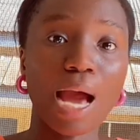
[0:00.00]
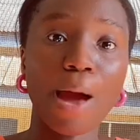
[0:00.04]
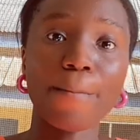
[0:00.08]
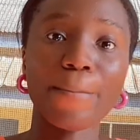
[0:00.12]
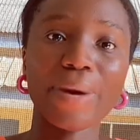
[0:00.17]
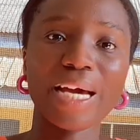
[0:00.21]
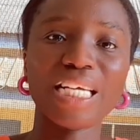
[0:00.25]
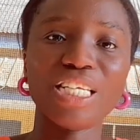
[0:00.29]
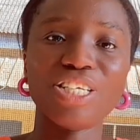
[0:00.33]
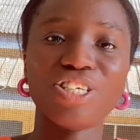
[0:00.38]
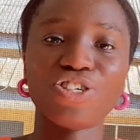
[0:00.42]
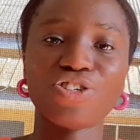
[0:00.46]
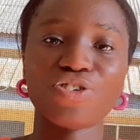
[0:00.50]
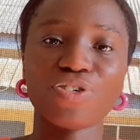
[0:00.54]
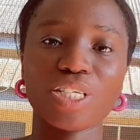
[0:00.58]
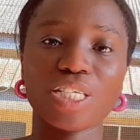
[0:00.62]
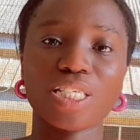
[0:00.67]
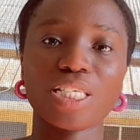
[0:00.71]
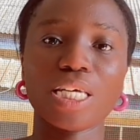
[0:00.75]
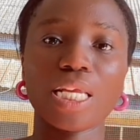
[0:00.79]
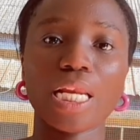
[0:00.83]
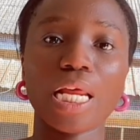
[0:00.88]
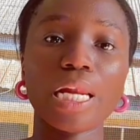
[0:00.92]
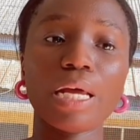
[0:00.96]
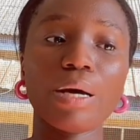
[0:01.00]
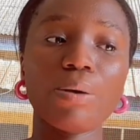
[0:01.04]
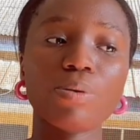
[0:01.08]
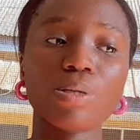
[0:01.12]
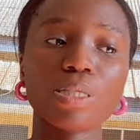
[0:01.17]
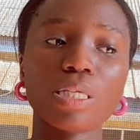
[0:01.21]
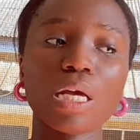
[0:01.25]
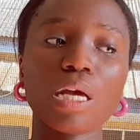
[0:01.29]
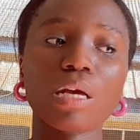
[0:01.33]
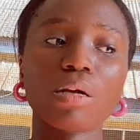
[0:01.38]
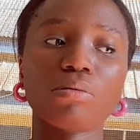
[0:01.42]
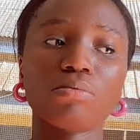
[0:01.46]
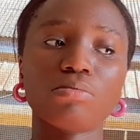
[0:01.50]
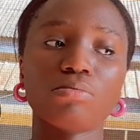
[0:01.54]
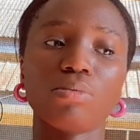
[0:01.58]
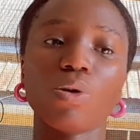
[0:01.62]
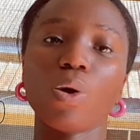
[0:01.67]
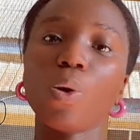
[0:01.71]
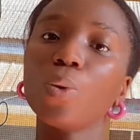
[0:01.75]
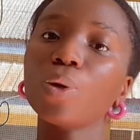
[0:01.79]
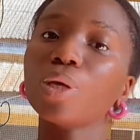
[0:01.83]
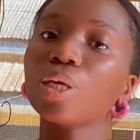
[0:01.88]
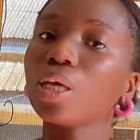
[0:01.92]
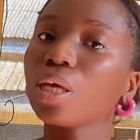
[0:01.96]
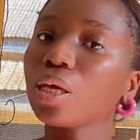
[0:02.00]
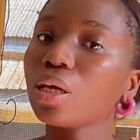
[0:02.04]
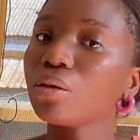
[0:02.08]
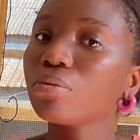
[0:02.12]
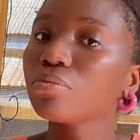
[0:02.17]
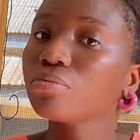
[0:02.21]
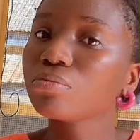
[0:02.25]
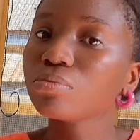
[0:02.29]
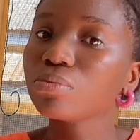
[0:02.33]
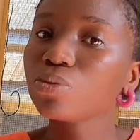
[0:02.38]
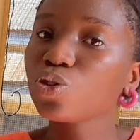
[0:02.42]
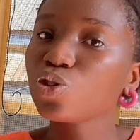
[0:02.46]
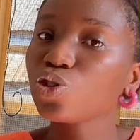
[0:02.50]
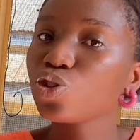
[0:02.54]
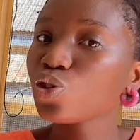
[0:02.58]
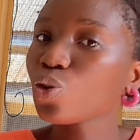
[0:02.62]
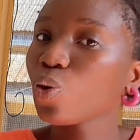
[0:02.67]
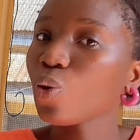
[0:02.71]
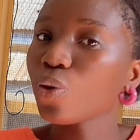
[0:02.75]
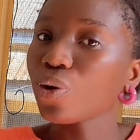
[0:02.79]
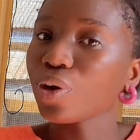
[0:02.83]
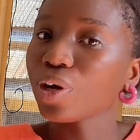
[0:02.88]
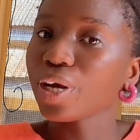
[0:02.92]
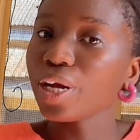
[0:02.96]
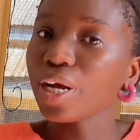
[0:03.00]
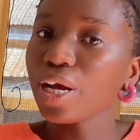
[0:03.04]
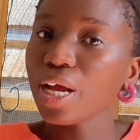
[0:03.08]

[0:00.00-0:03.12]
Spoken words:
Am I interested? And I was like, okay, sure.